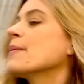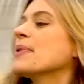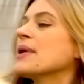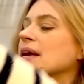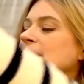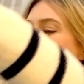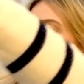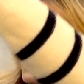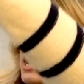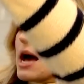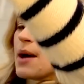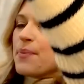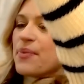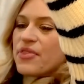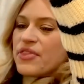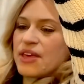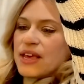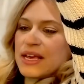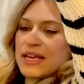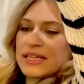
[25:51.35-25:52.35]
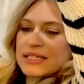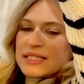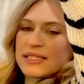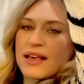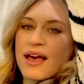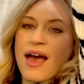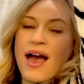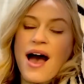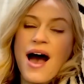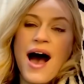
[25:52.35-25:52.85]
picked up these
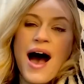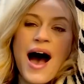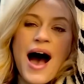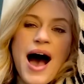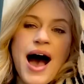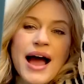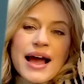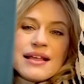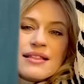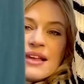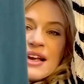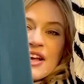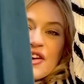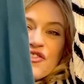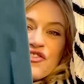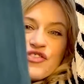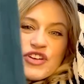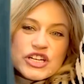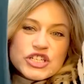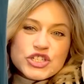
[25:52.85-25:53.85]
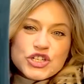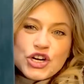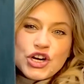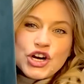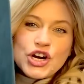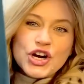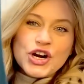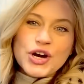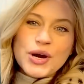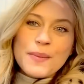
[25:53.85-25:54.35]
Eileen
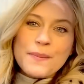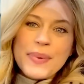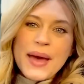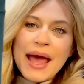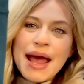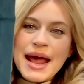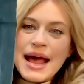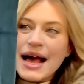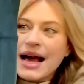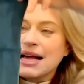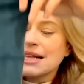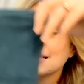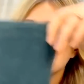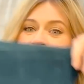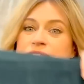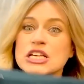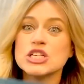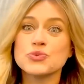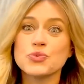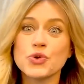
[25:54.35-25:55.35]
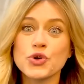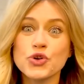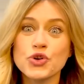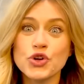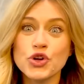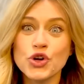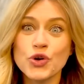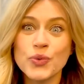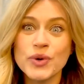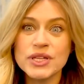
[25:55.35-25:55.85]
Fisher pants. These were
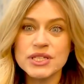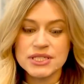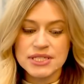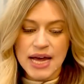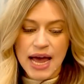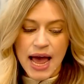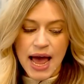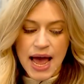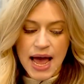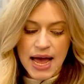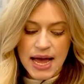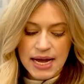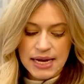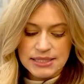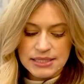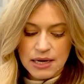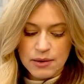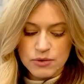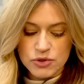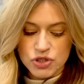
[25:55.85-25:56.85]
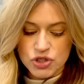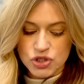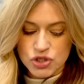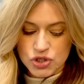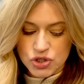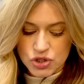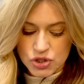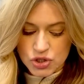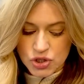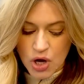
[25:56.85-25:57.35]
new with tags. I was
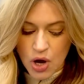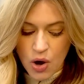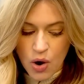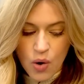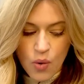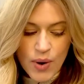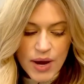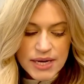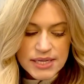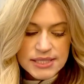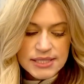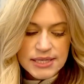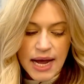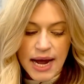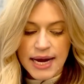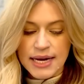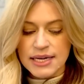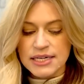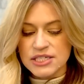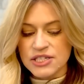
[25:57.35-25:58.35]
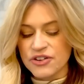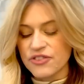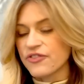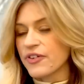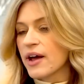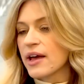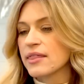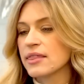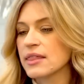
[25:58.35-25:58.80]
so excited to find